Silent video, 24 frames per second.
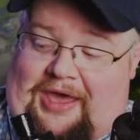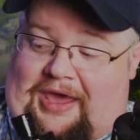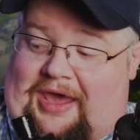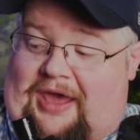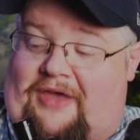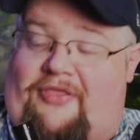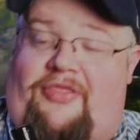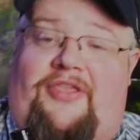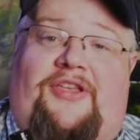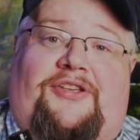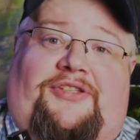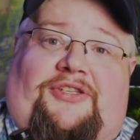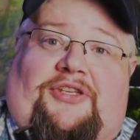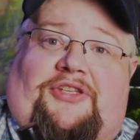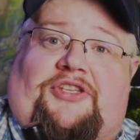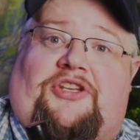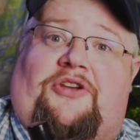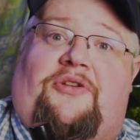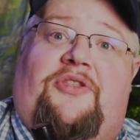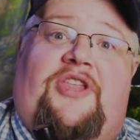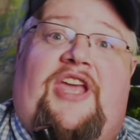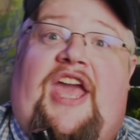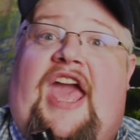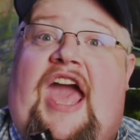and this is
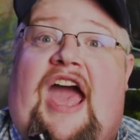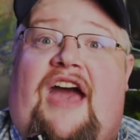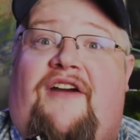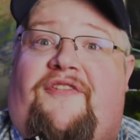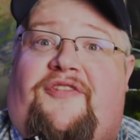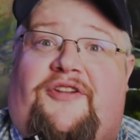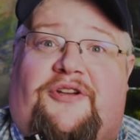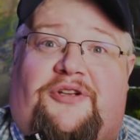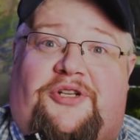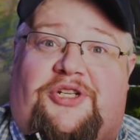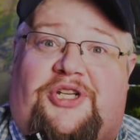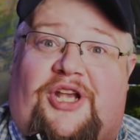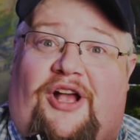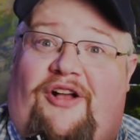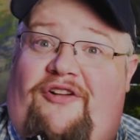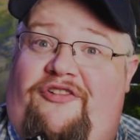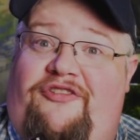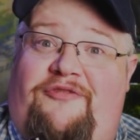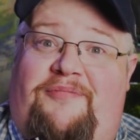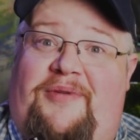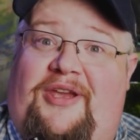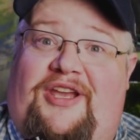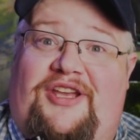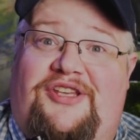only half your
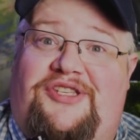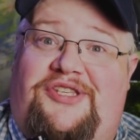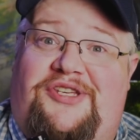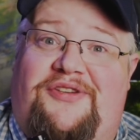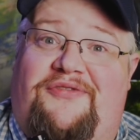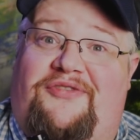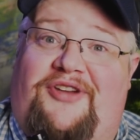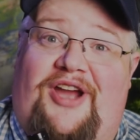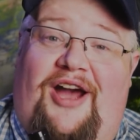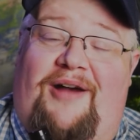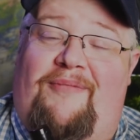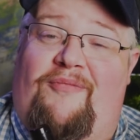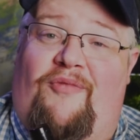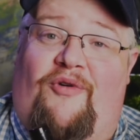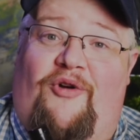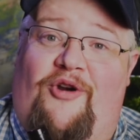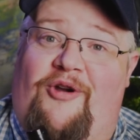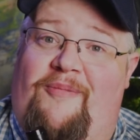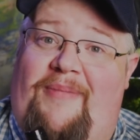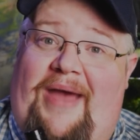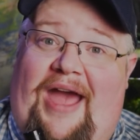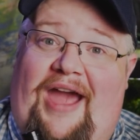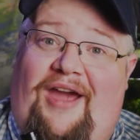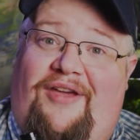shelf because you've got
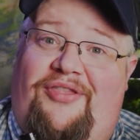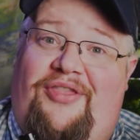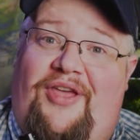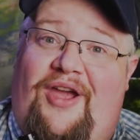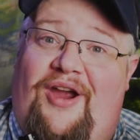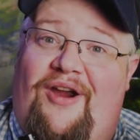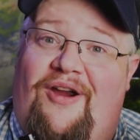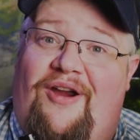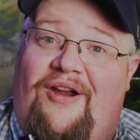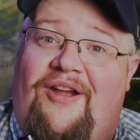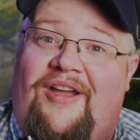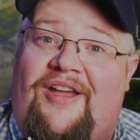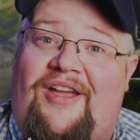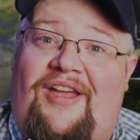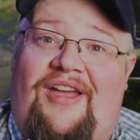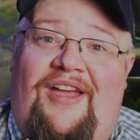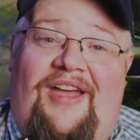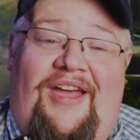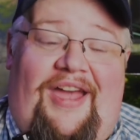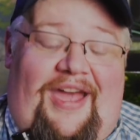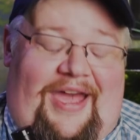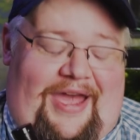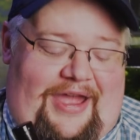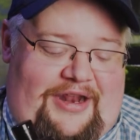more back there,
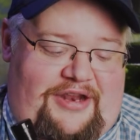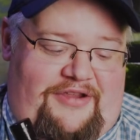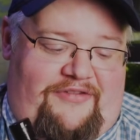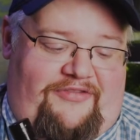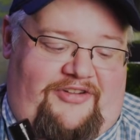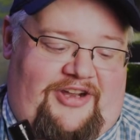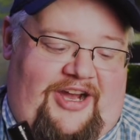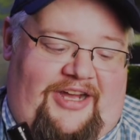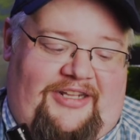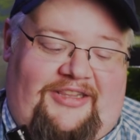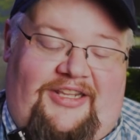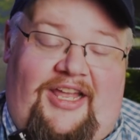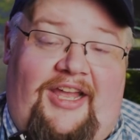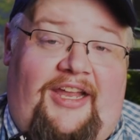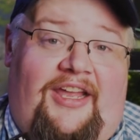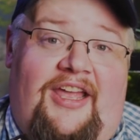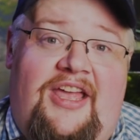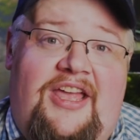and you've got like